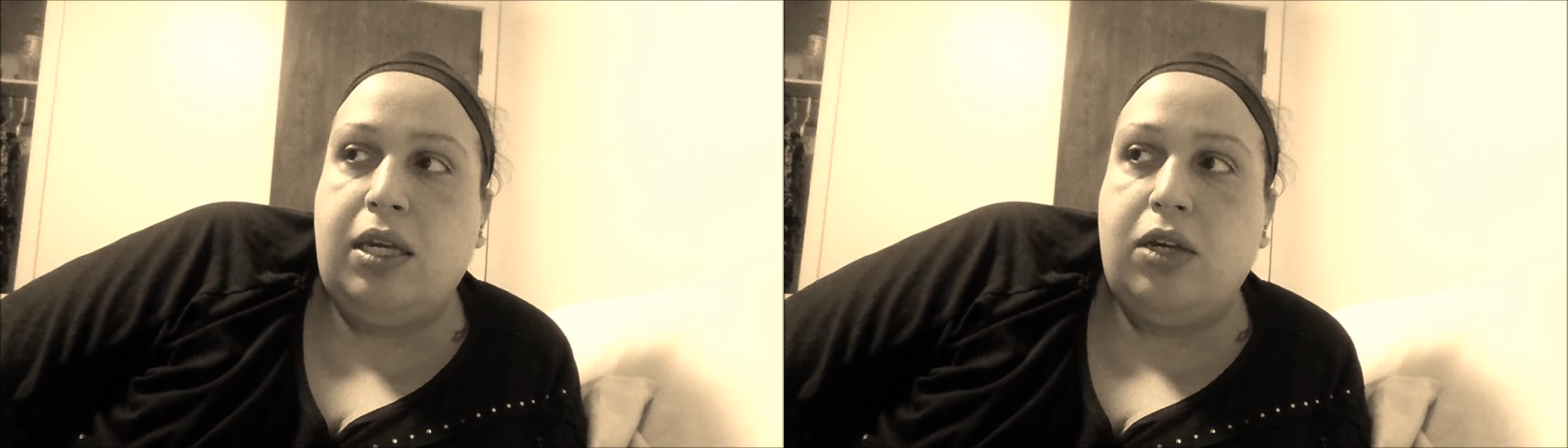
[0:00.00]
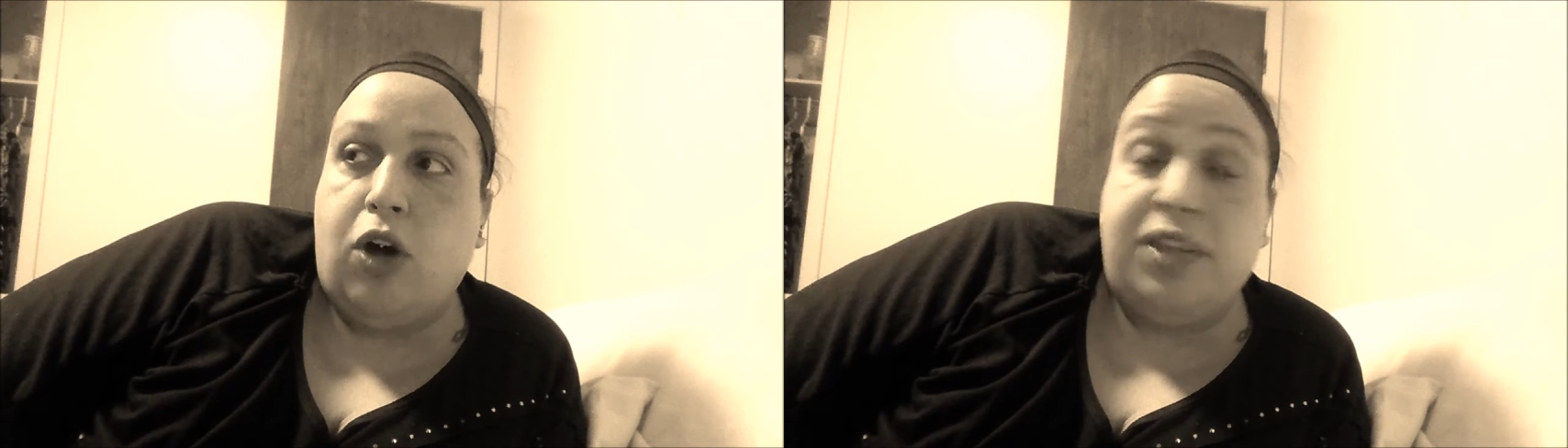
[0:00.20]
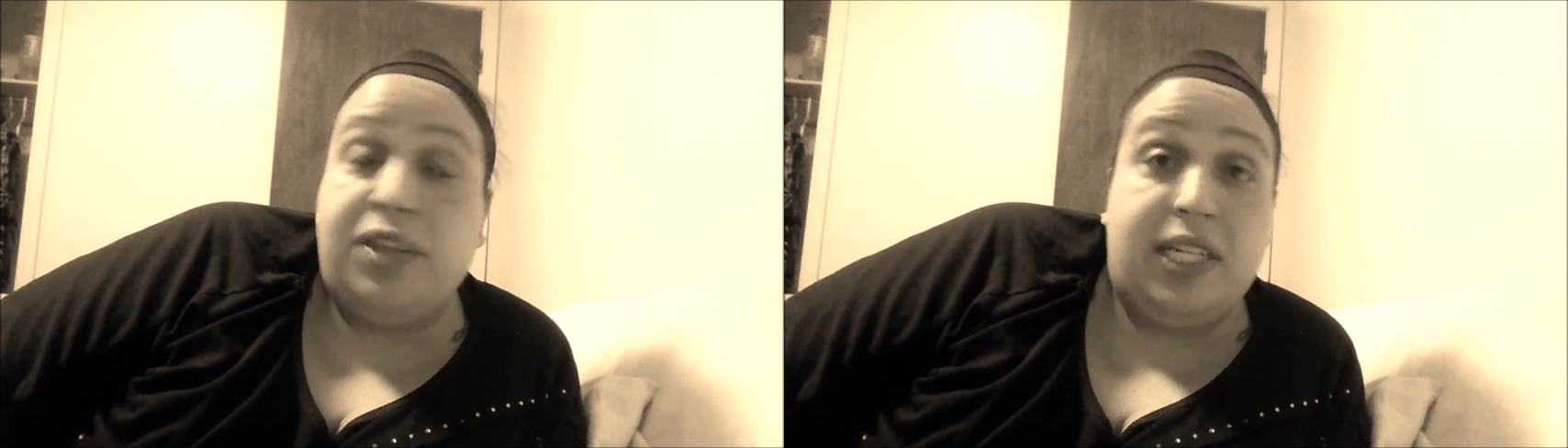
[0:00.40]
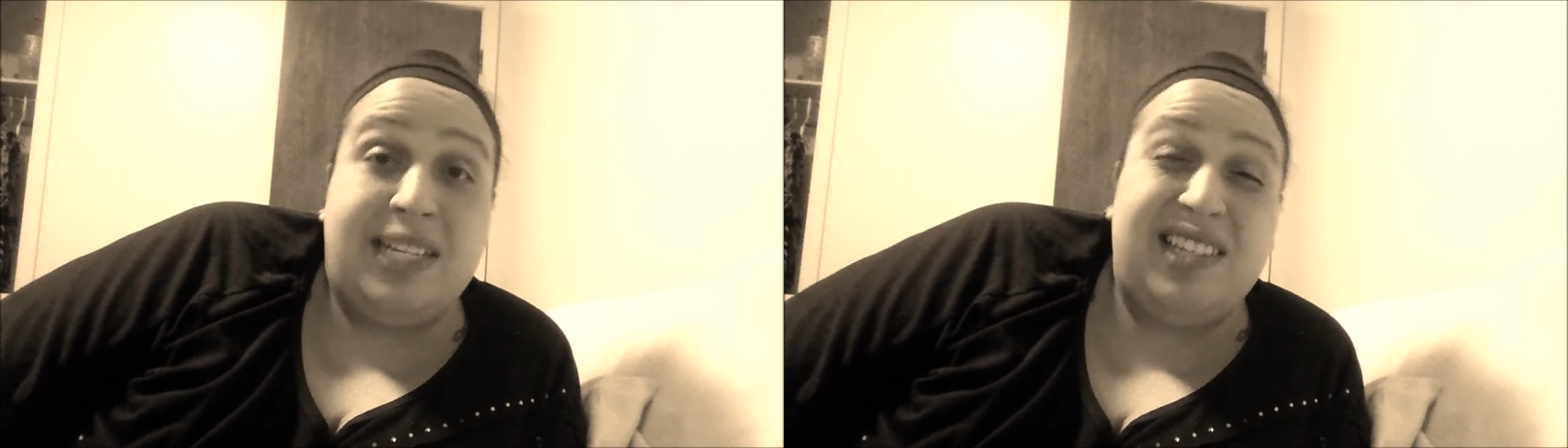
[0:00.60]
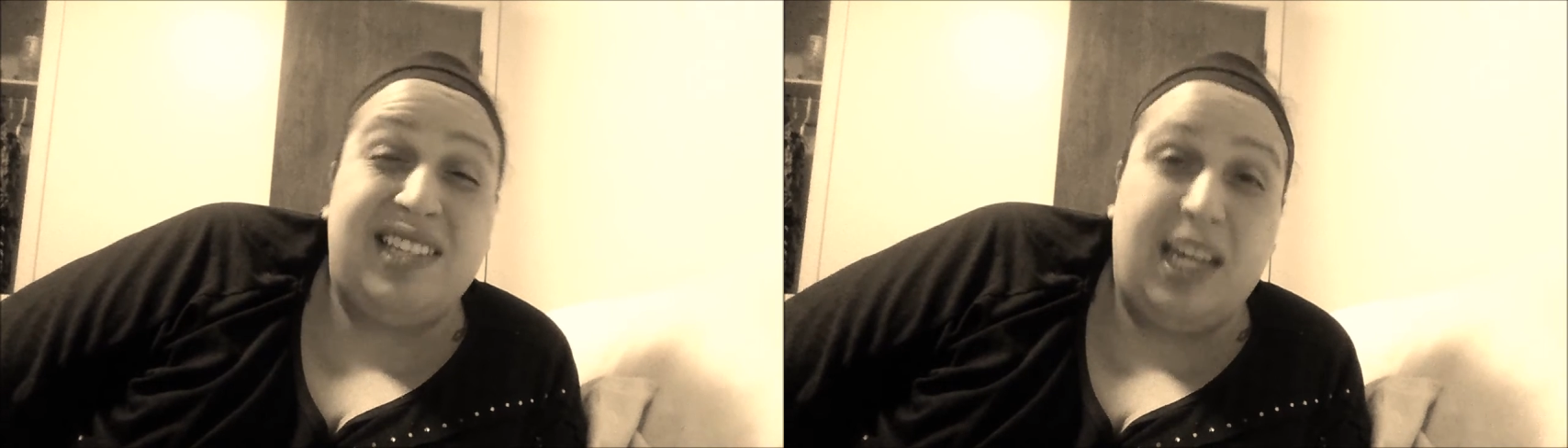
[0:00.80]

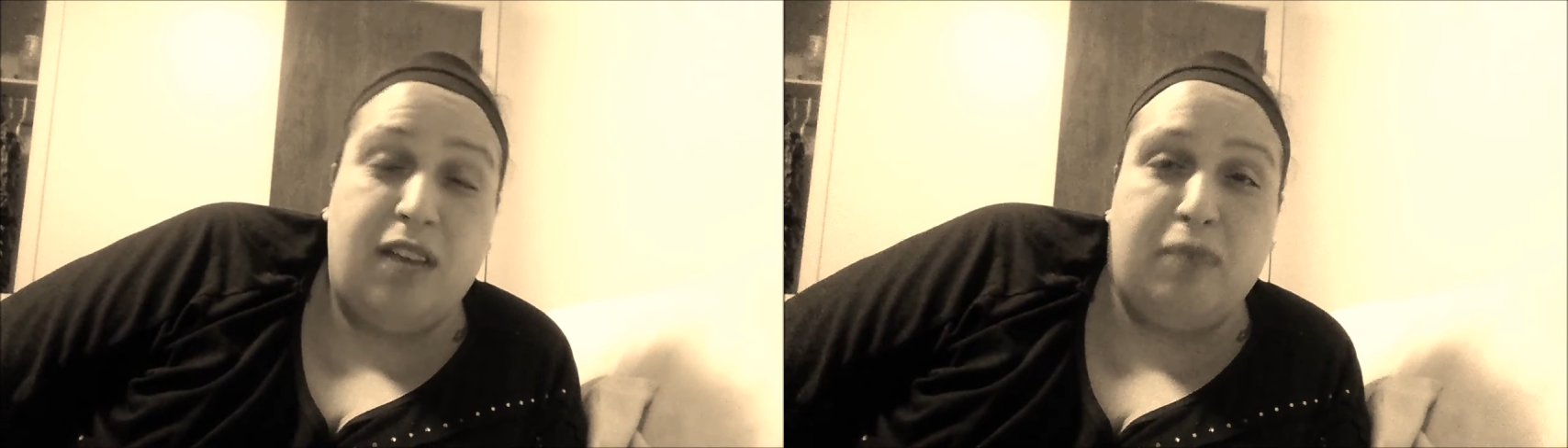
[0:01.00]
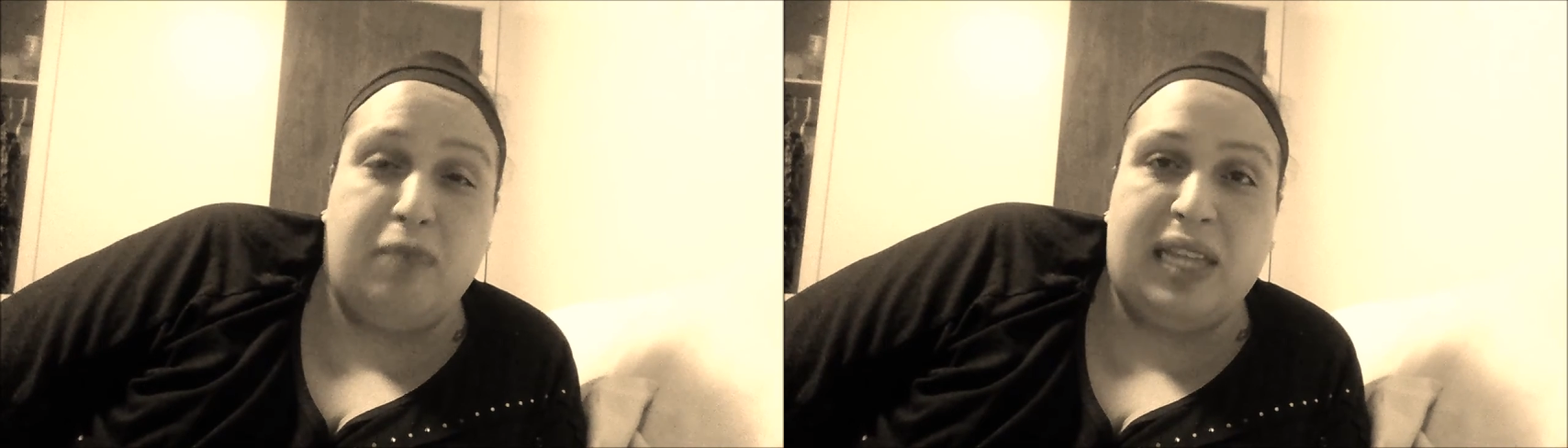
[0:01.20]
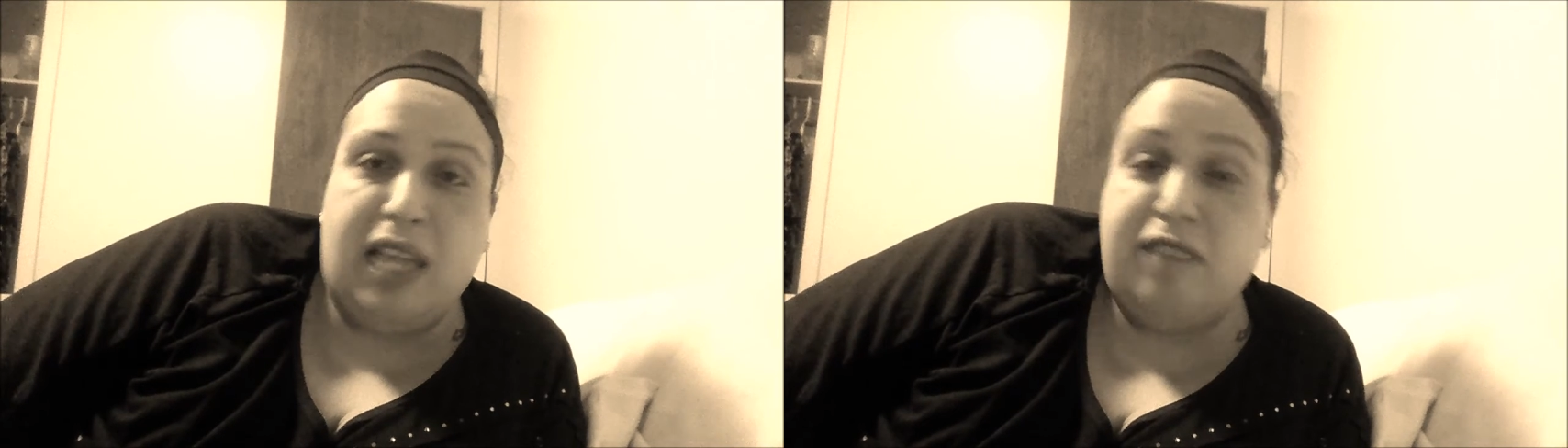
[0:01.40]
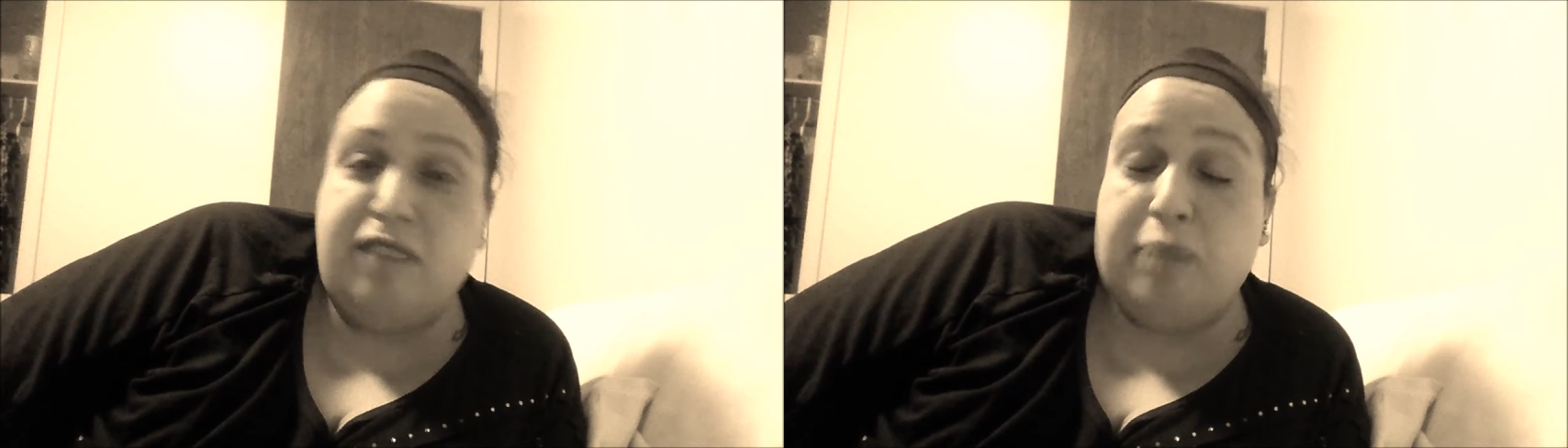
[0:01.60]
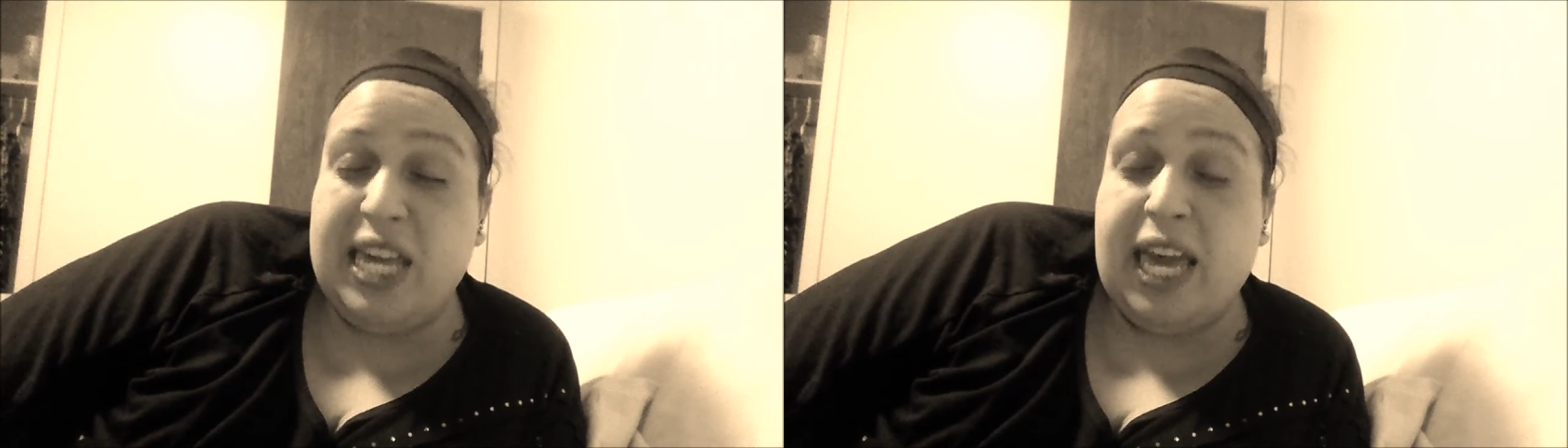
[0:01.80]
authenticity of my
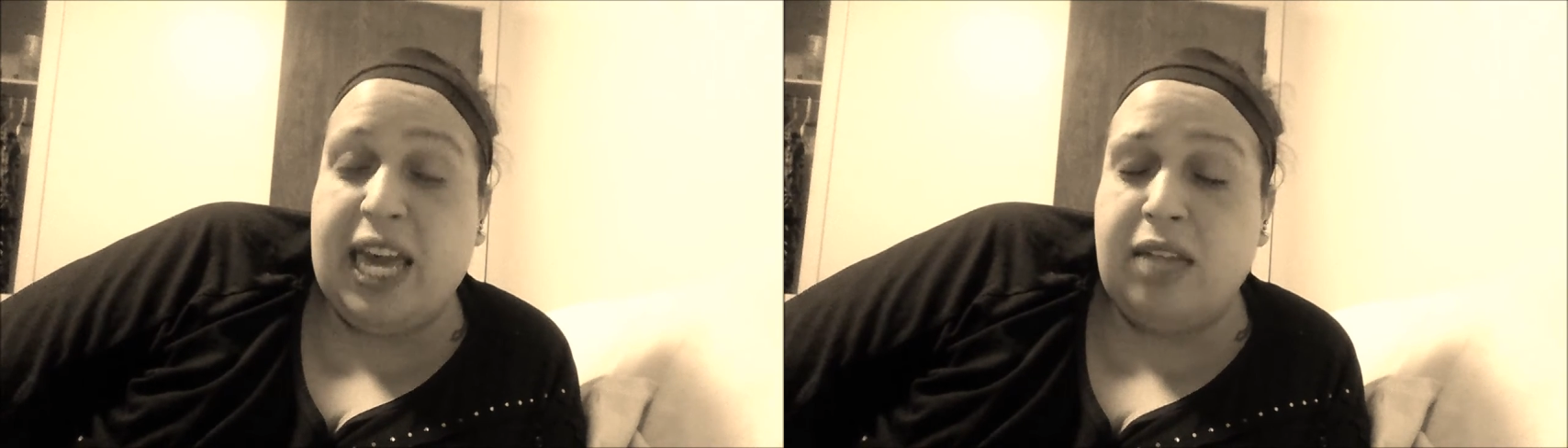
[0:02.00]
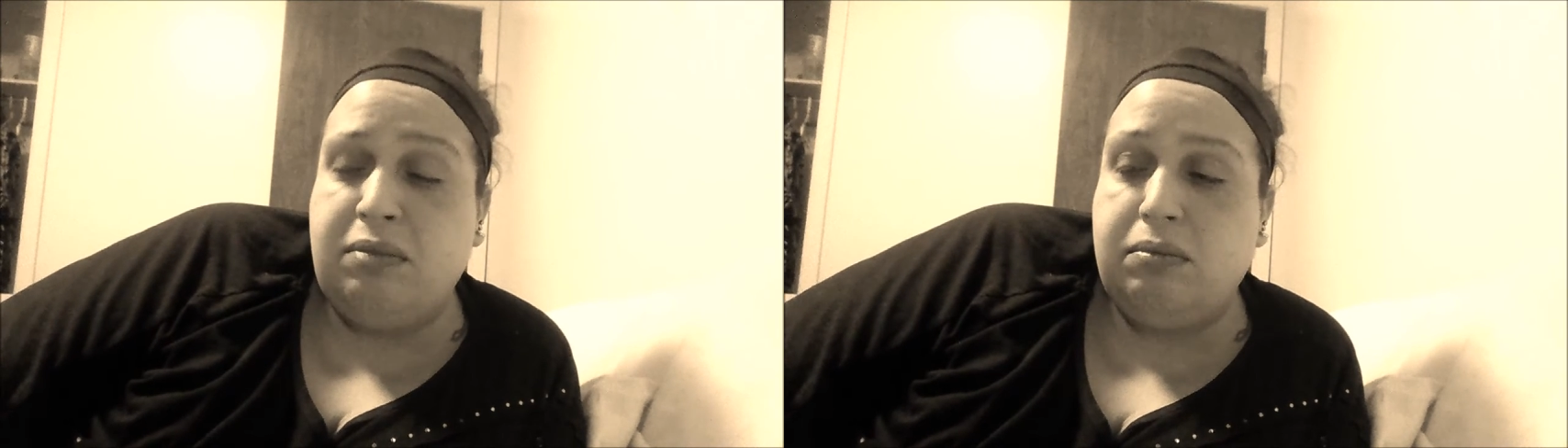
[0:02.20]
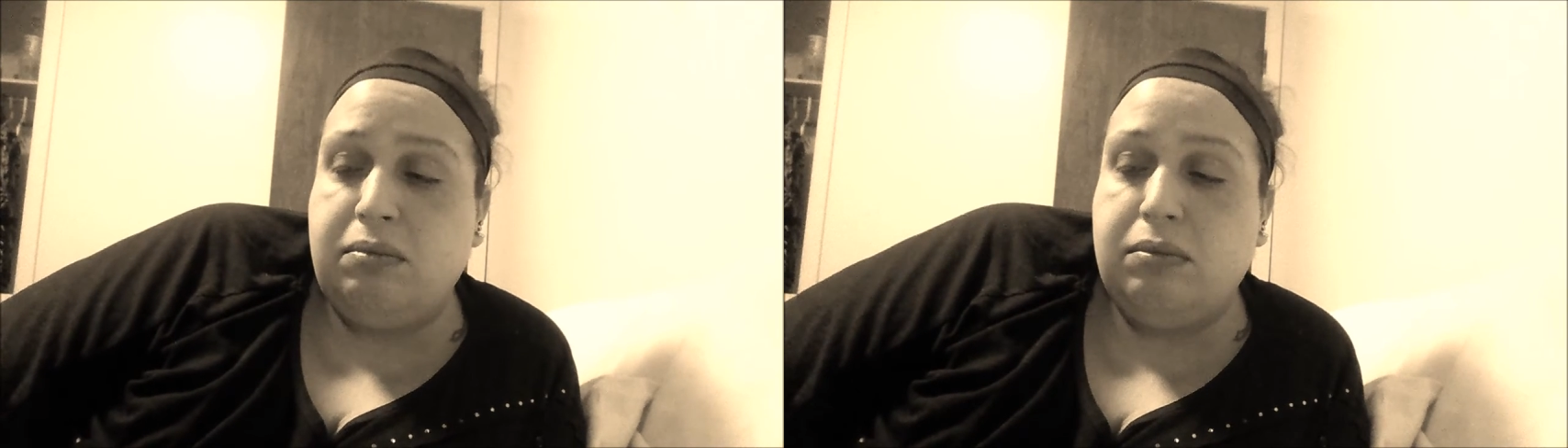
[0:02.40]
life began,